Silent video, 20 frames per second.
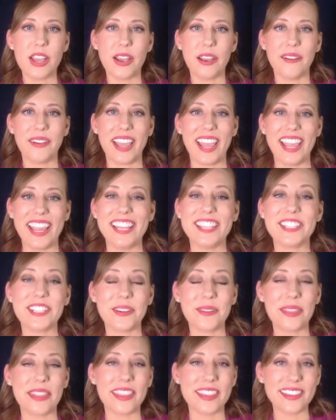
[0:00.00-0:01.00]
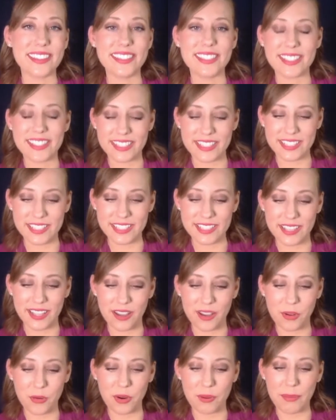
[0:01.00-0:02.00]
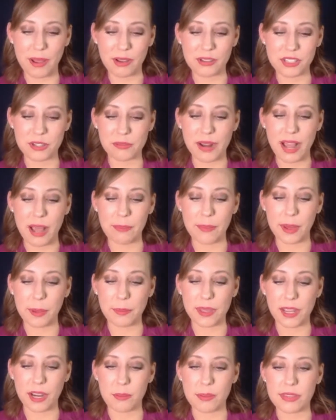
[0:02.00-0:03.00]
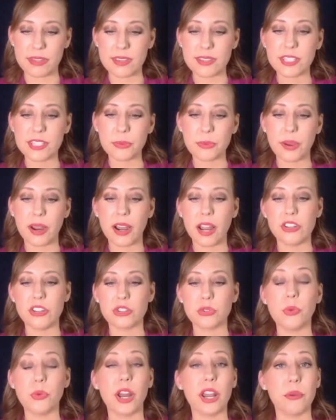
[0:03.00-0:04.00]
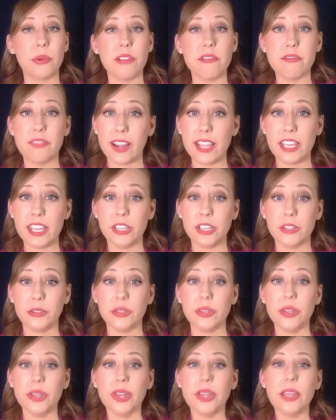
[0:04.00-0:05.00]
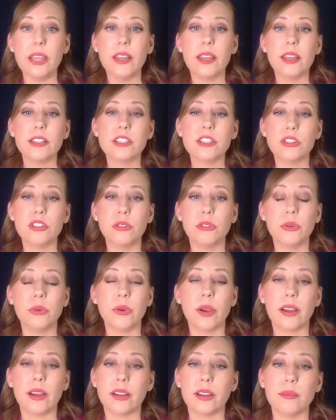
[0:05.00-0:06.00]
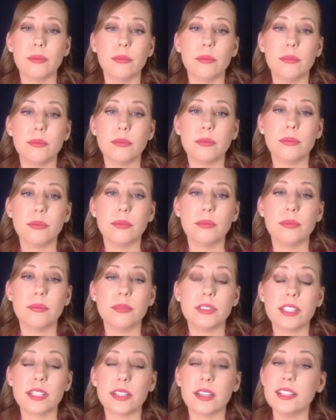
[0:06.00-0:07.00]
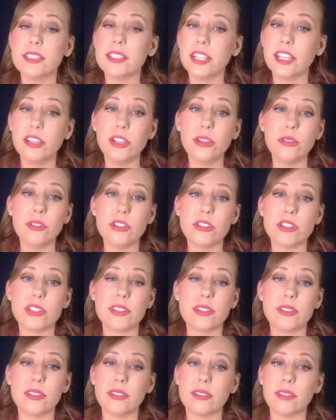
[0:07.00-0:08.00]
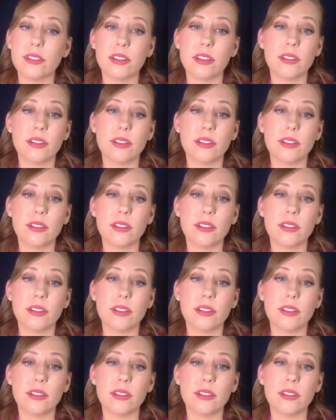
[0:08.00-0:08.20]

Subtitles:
Okay, and so this is, we're about to wrap up here, but this is where I just want to invite you to continue to just,